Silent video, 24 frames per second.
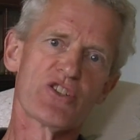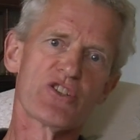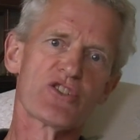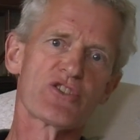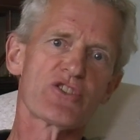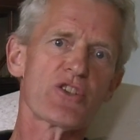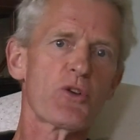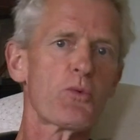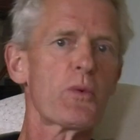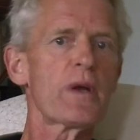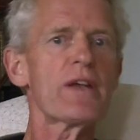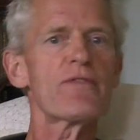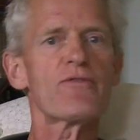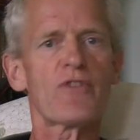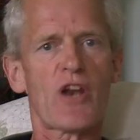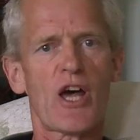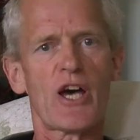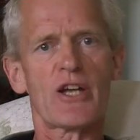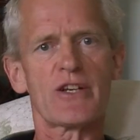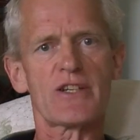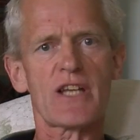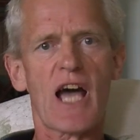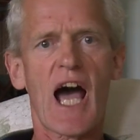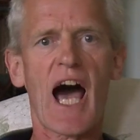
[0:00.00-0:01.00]
So we've
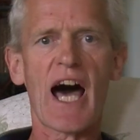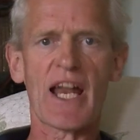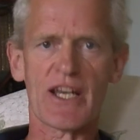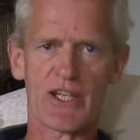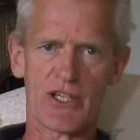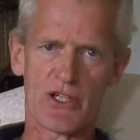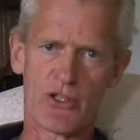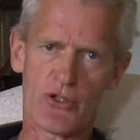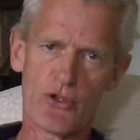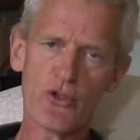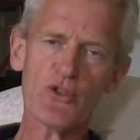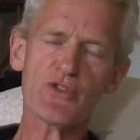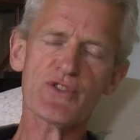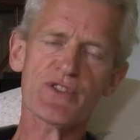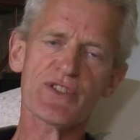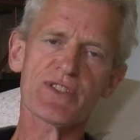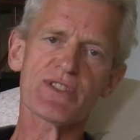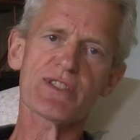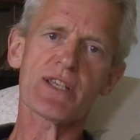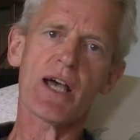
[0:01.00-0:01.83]
learned annus,